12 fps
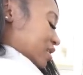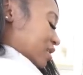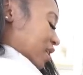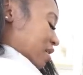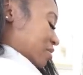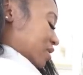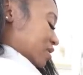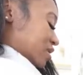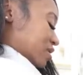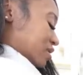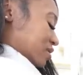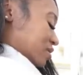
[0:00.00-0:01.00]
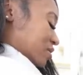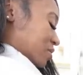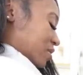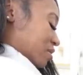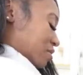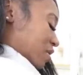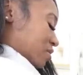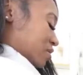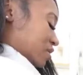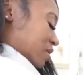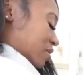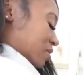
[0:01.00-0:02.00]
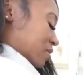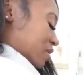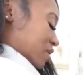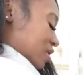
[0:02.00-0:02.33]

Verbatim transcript: They be just doing the most. So